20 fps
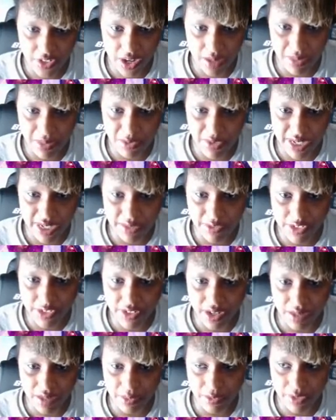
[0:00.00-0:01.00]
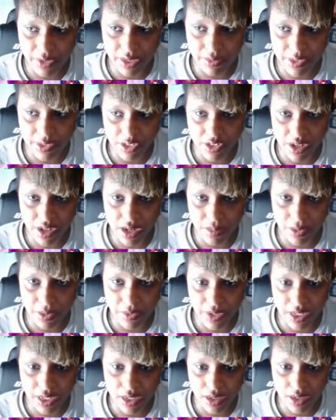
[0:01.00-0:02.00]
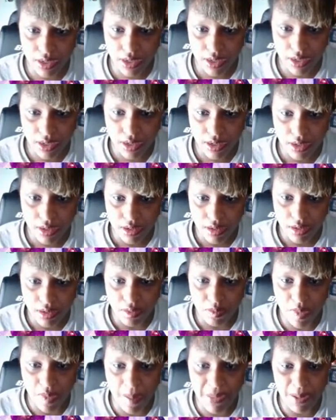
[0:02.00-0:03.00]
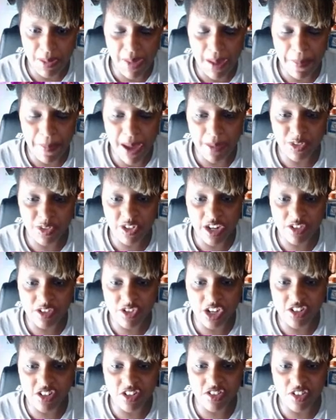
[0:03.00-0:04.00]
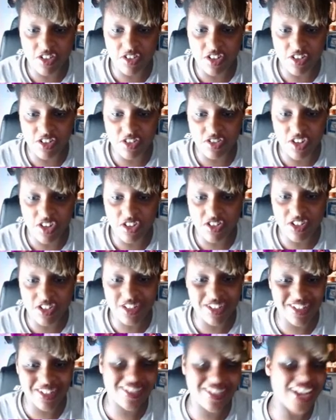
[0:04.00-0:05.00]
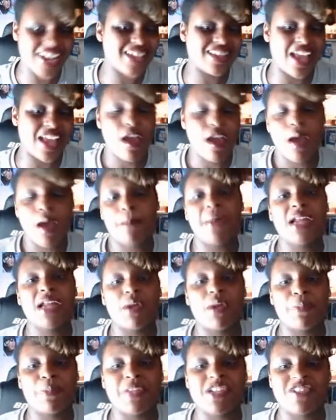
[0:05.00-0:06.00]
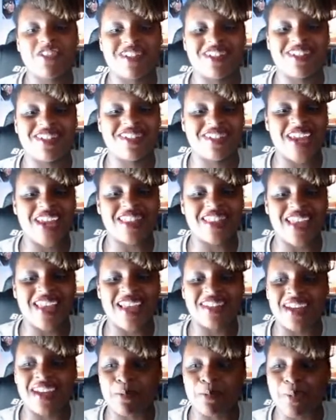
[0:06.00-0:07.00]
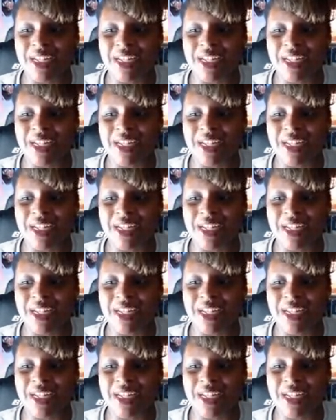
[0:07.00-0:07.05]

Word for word: be ready. We just gotta be ready. We just gotta be ready. Pop it, pop, pop. Shake, shake, shake, shake, shake, shake, shake, shake, shake, shake that. By the way, please just shake that like